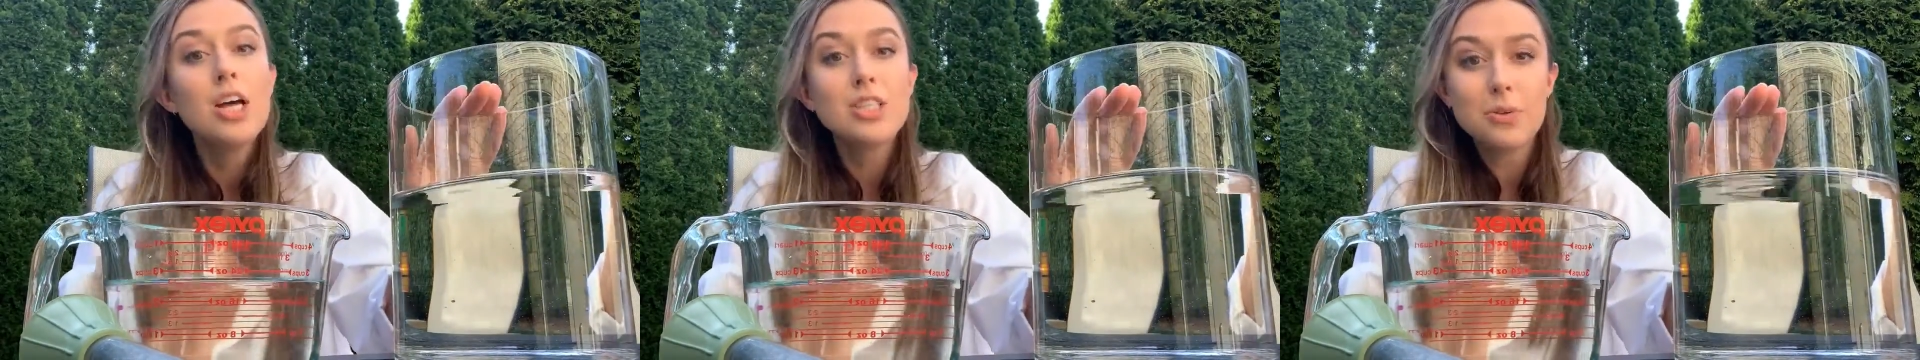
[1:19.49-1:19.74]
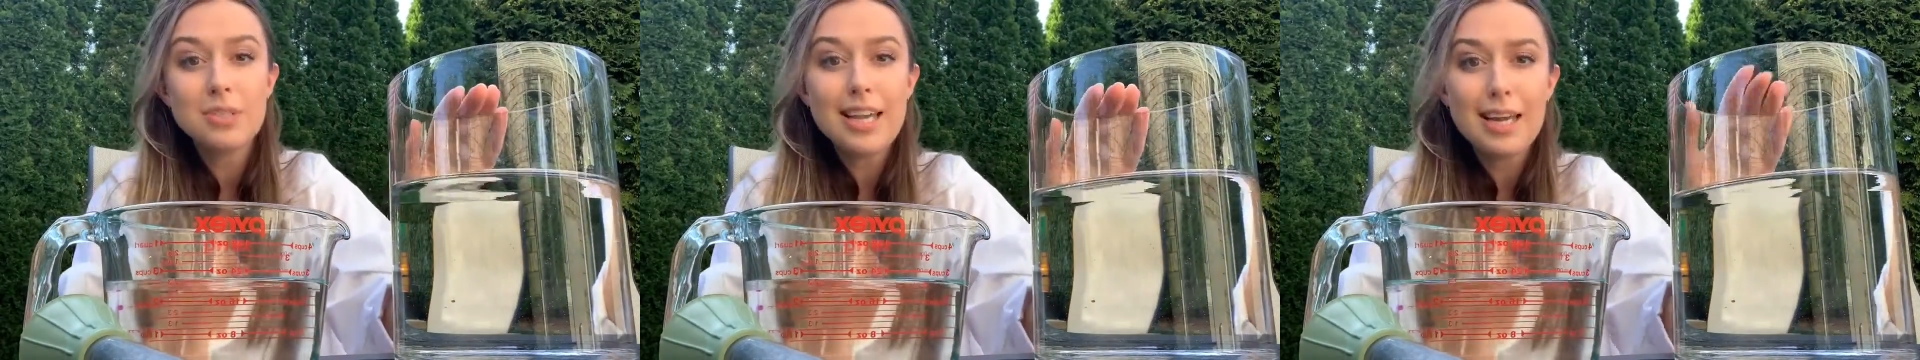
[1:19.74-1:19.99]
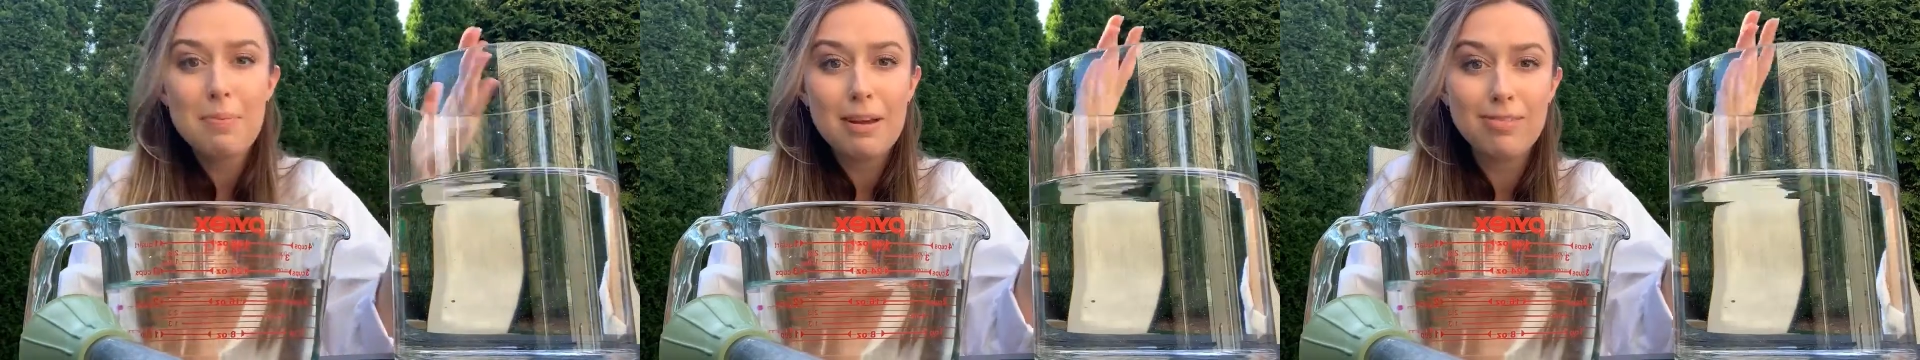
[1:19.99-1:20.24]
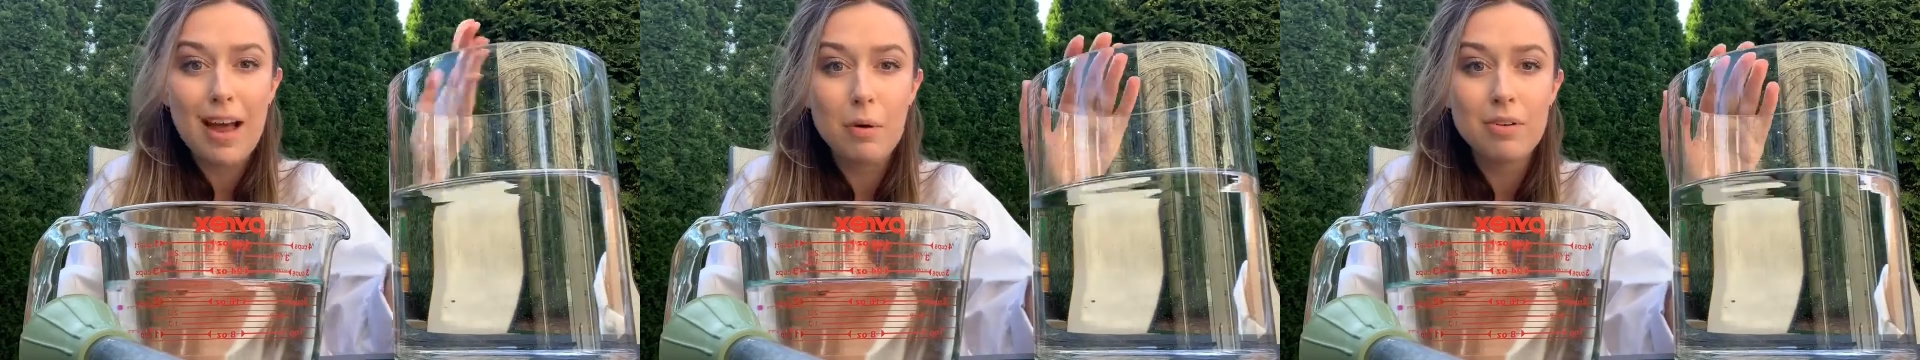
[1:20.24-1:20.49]
So this is like a big
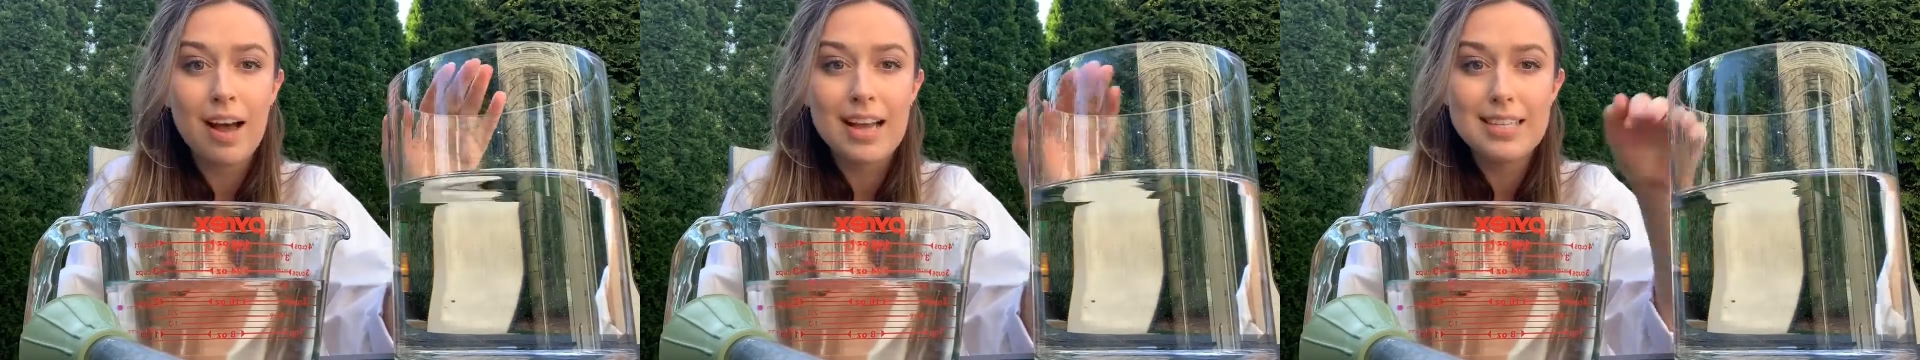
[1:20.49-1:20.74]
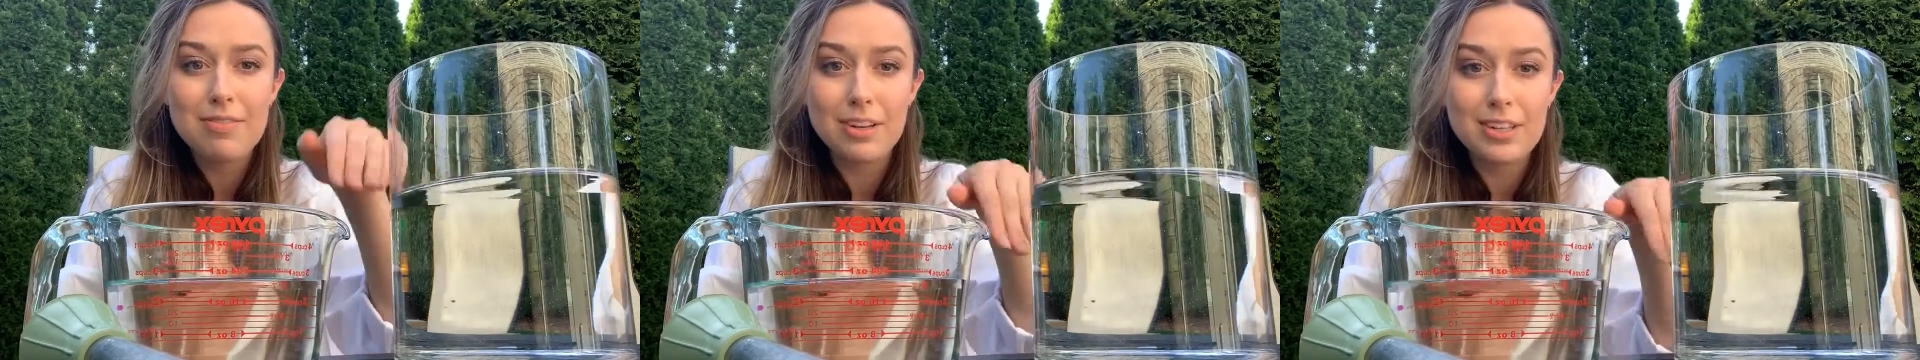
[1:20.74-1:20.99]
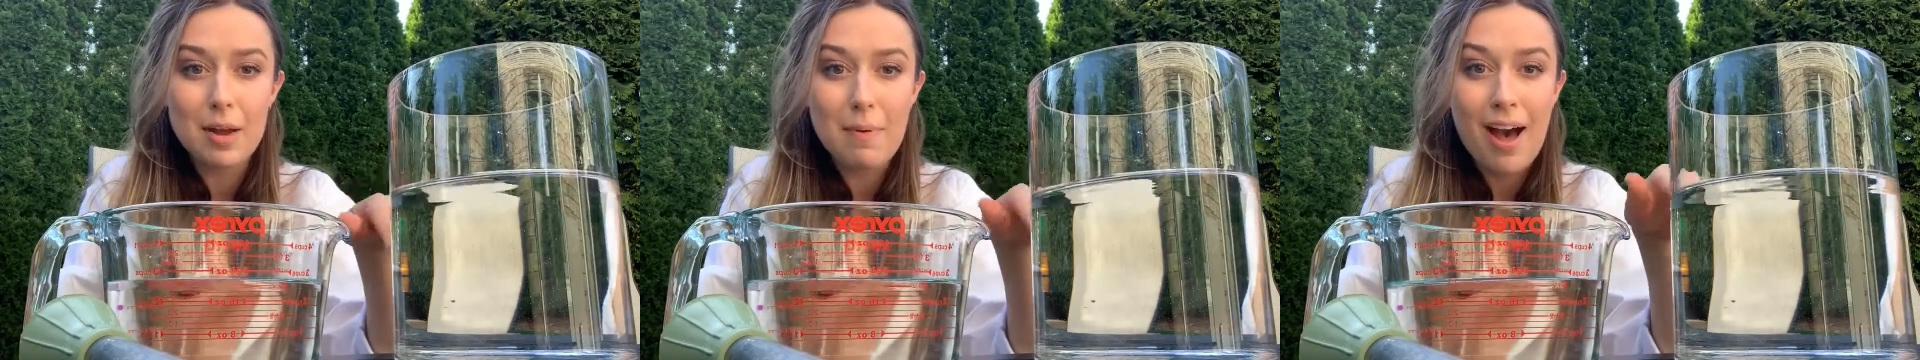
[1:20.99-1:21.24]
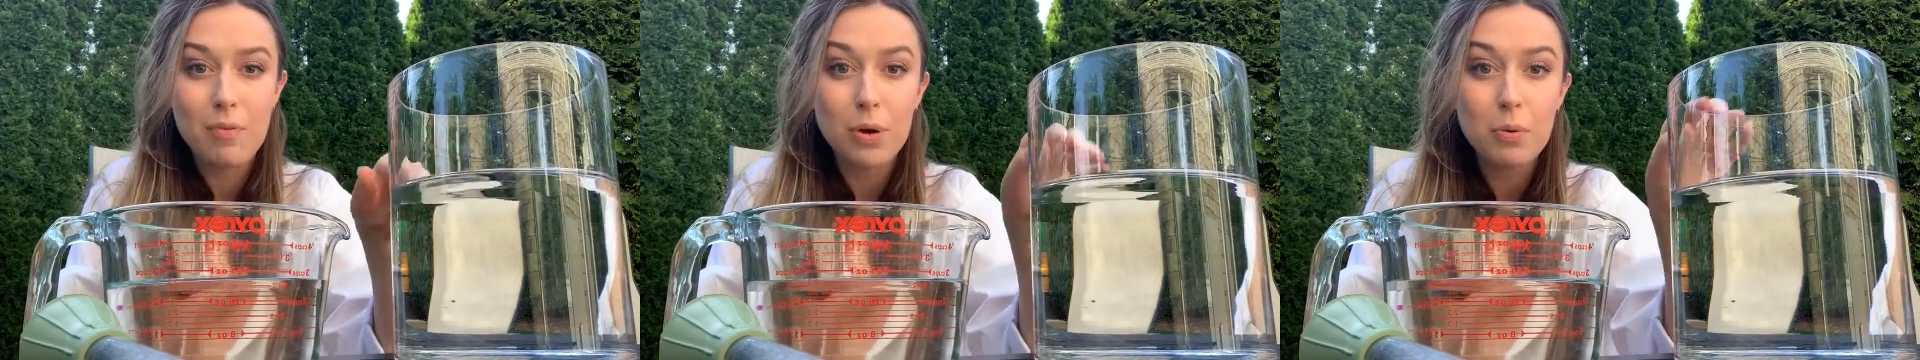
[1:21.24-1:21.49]
flower vase. I filled it up
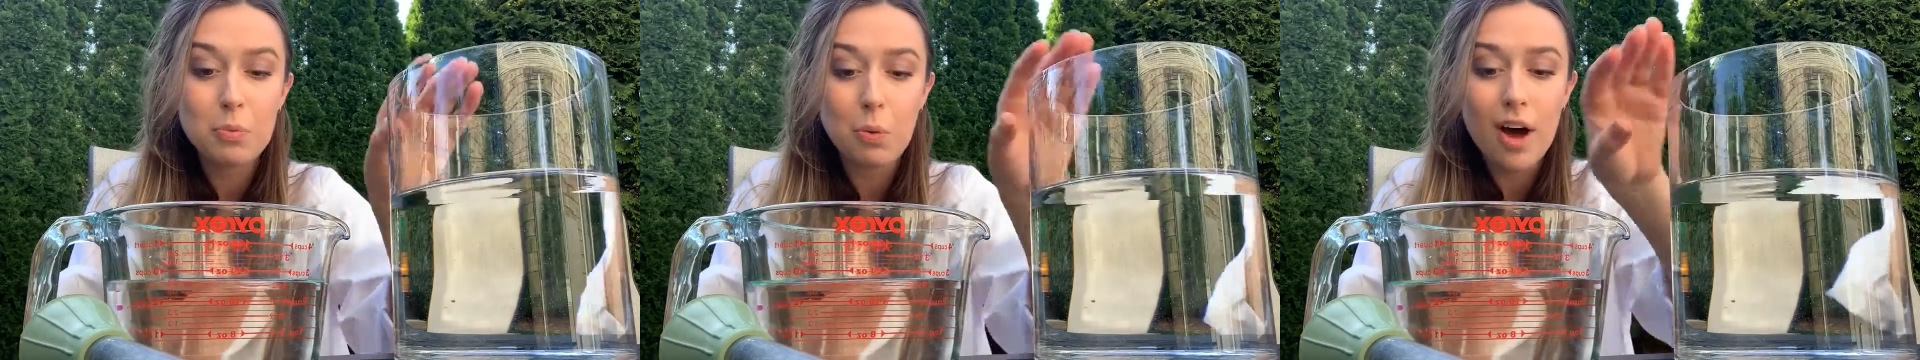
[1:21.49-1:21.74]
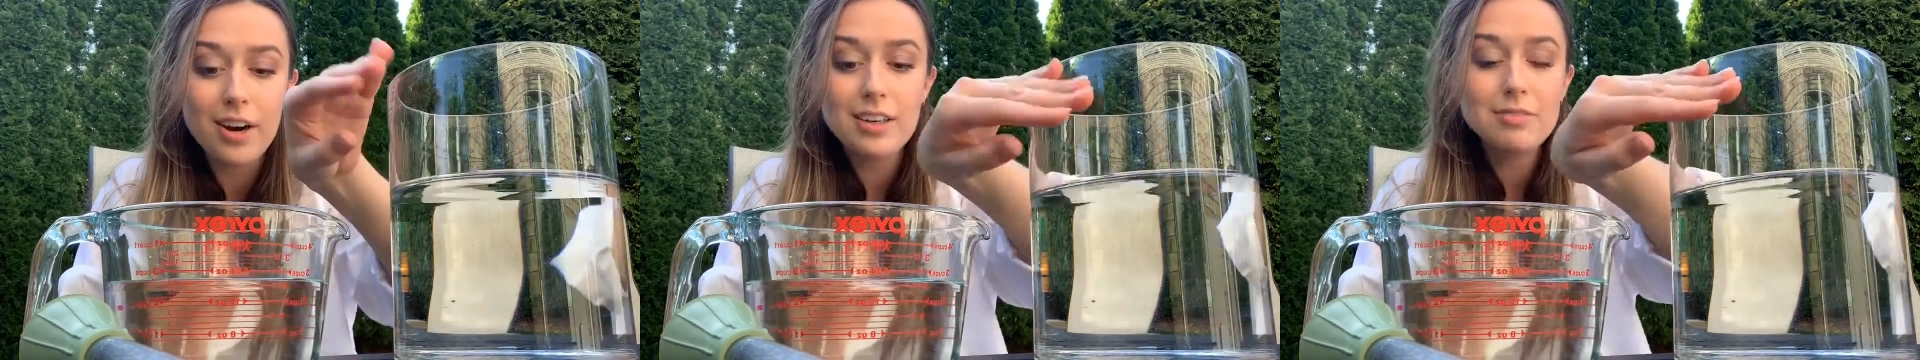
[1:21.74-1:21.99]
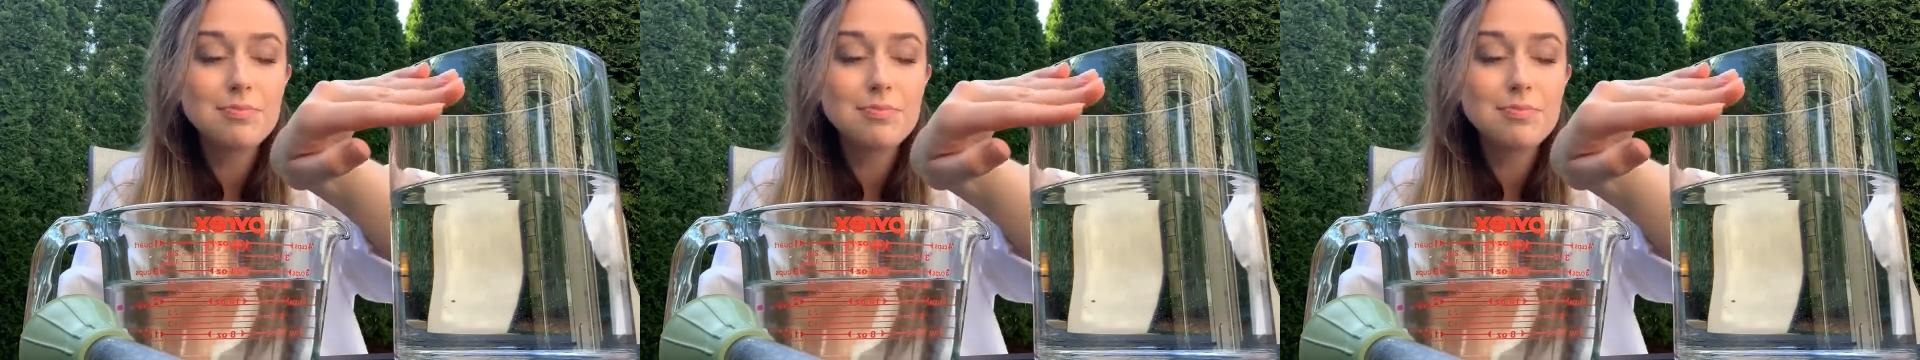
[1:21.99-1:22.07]
halfway with water.